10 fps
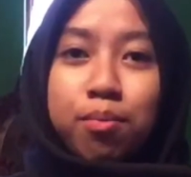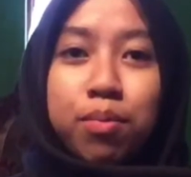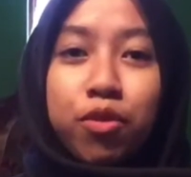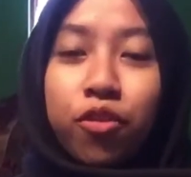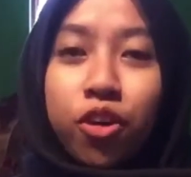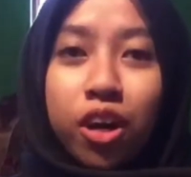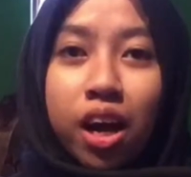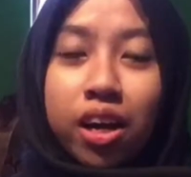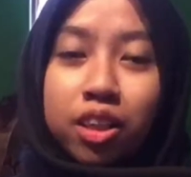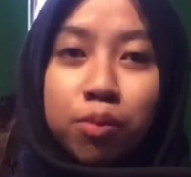Before
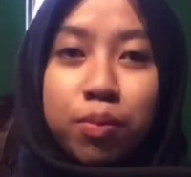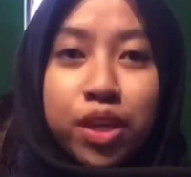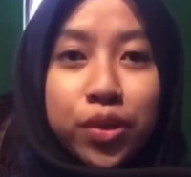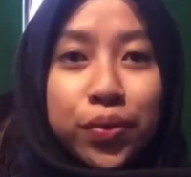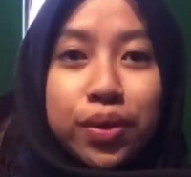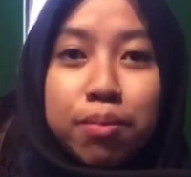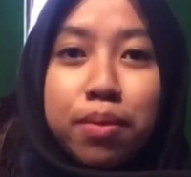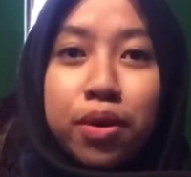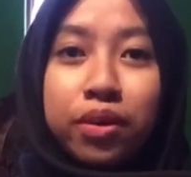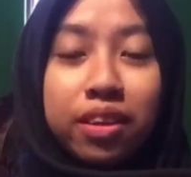I explain you
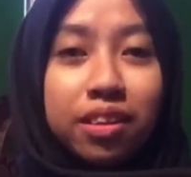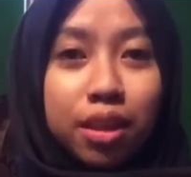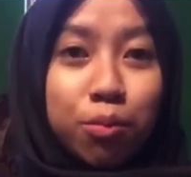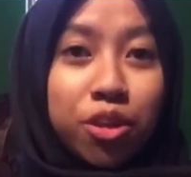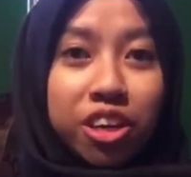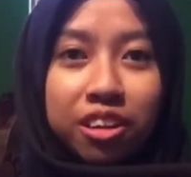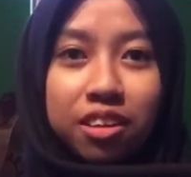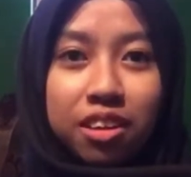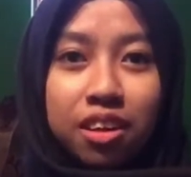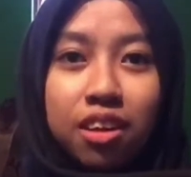about testimonial
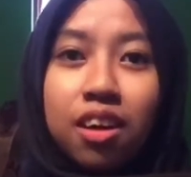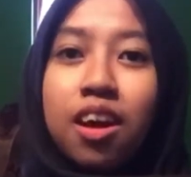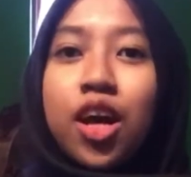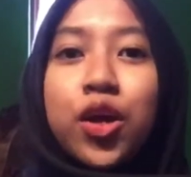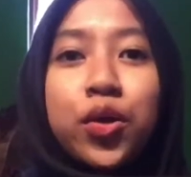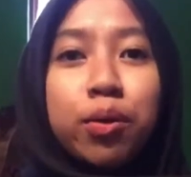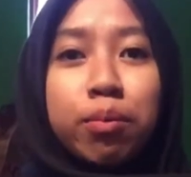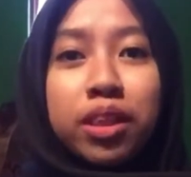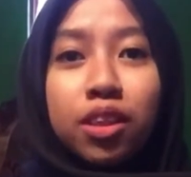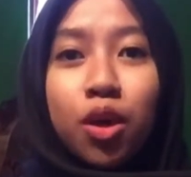letter, you
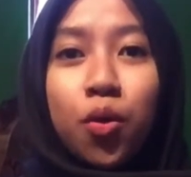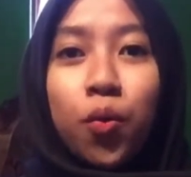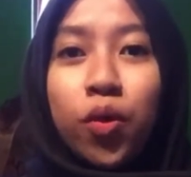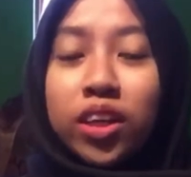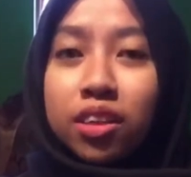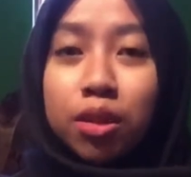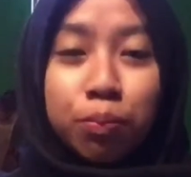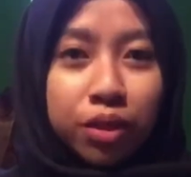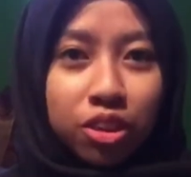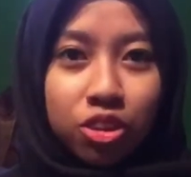must know what is the
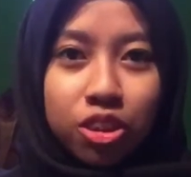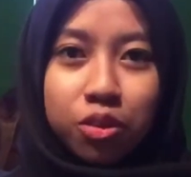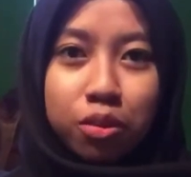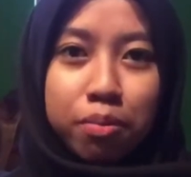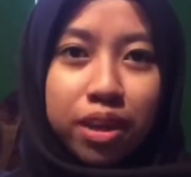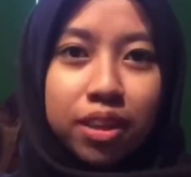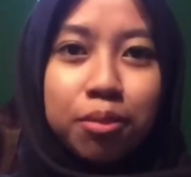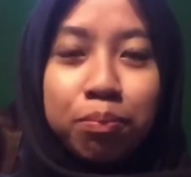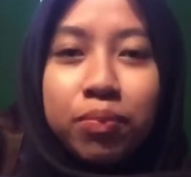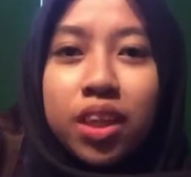personal document.
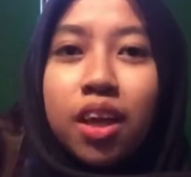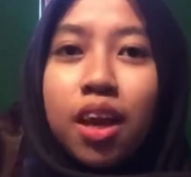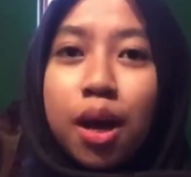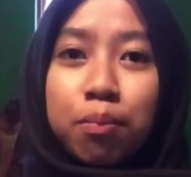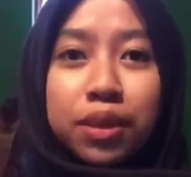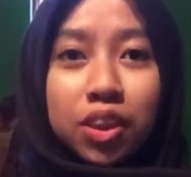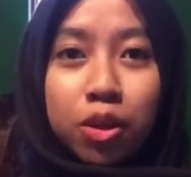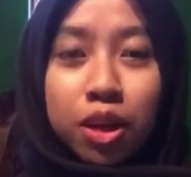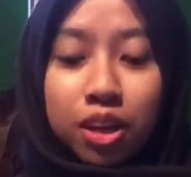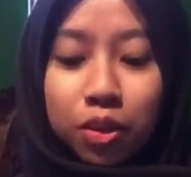
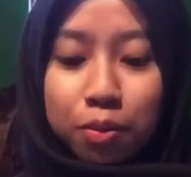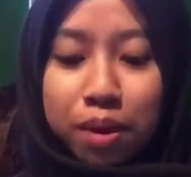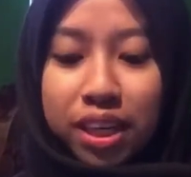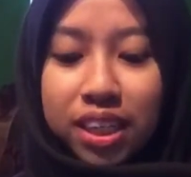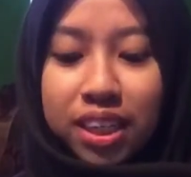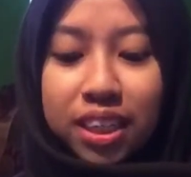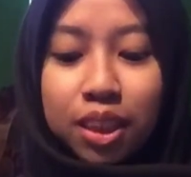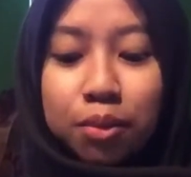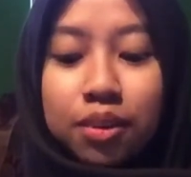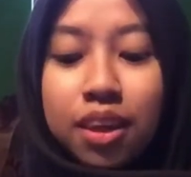Personal document
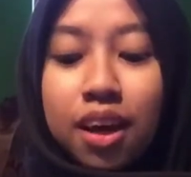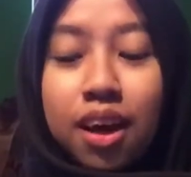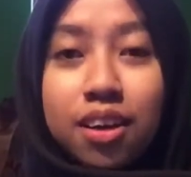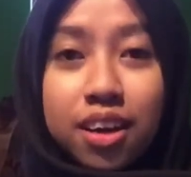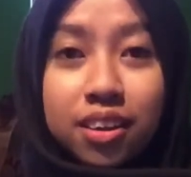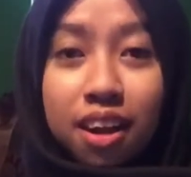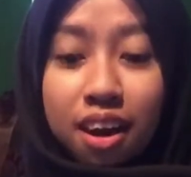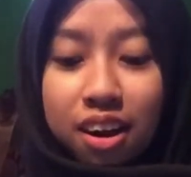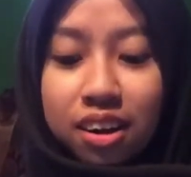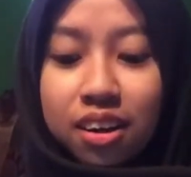these
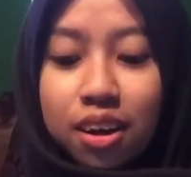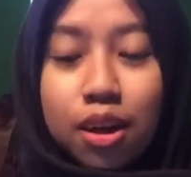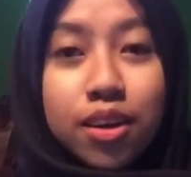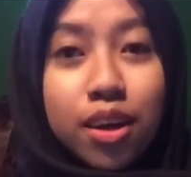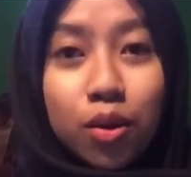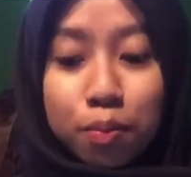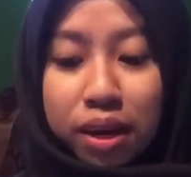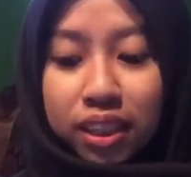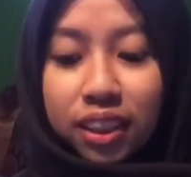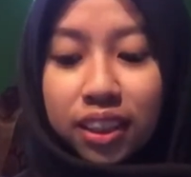are
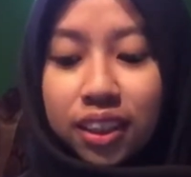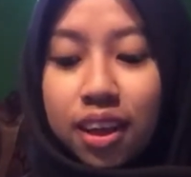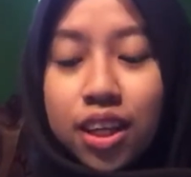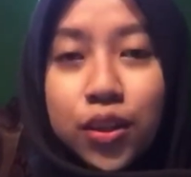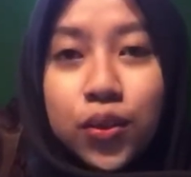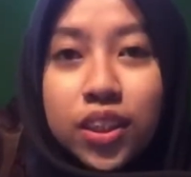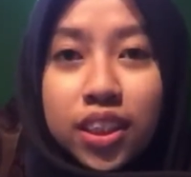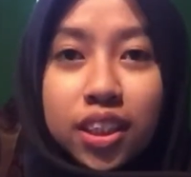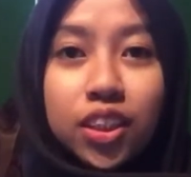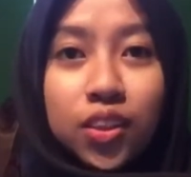documents
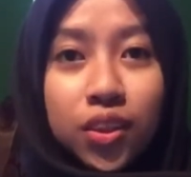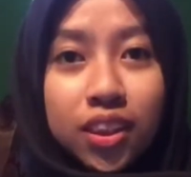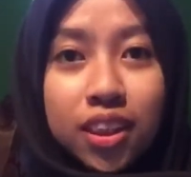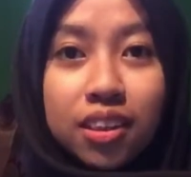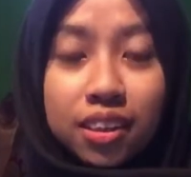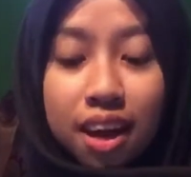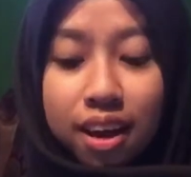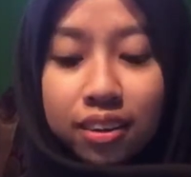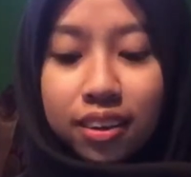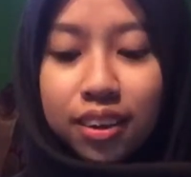used in social
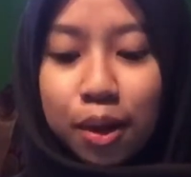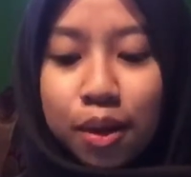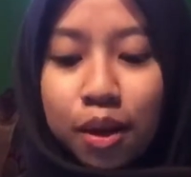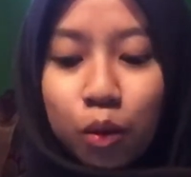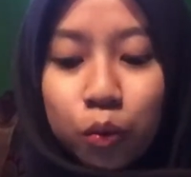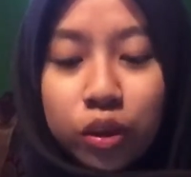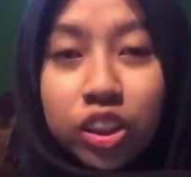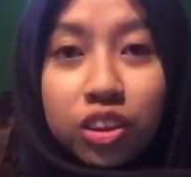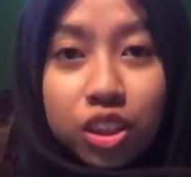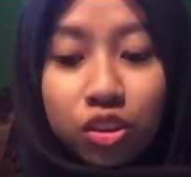science
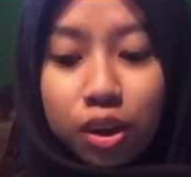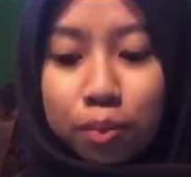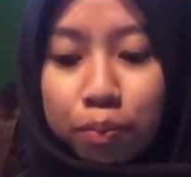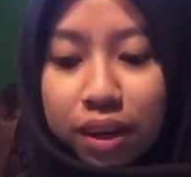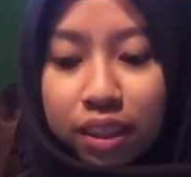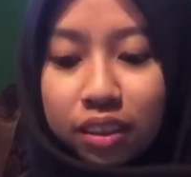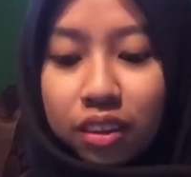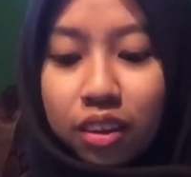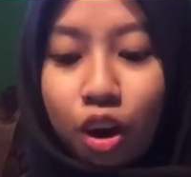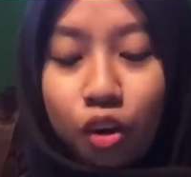which record part
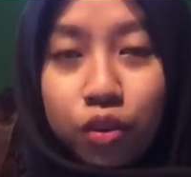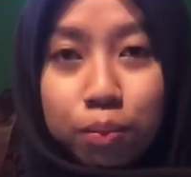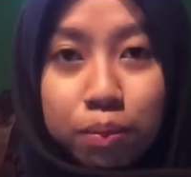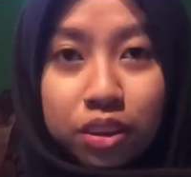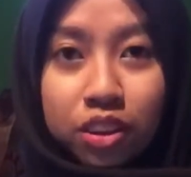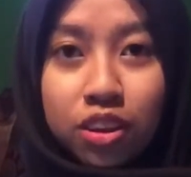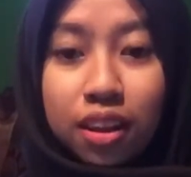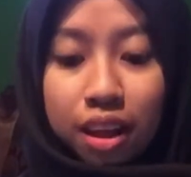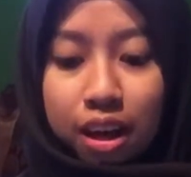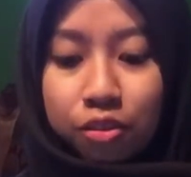of a
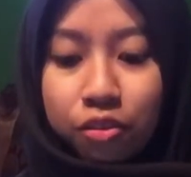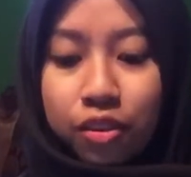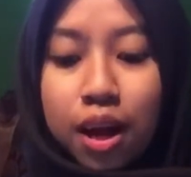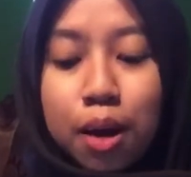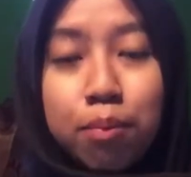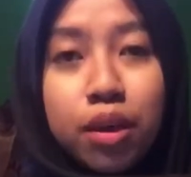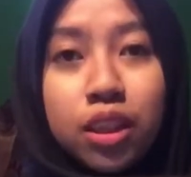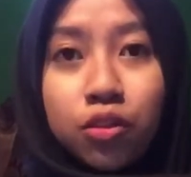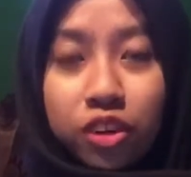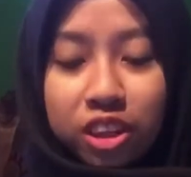personal life,
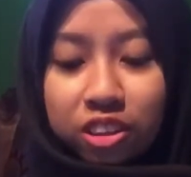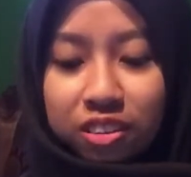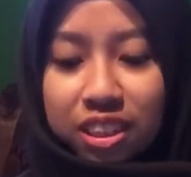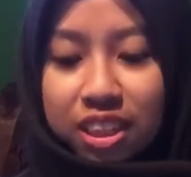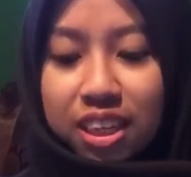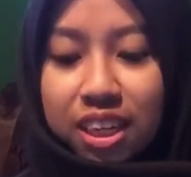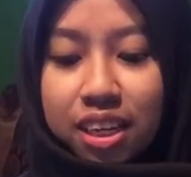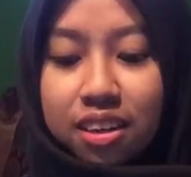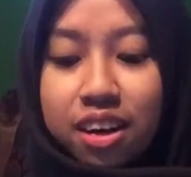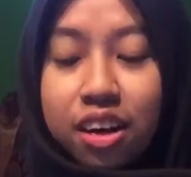most frequently
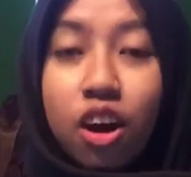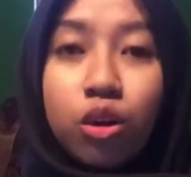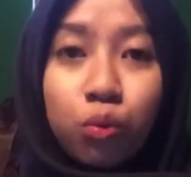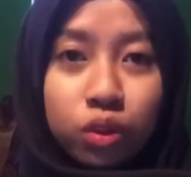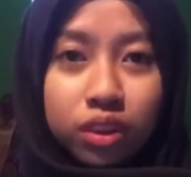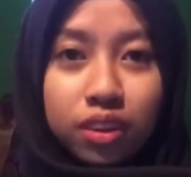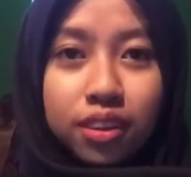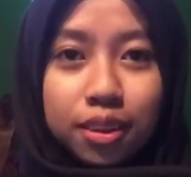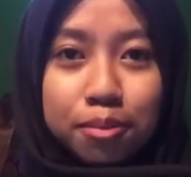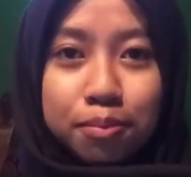in their own words.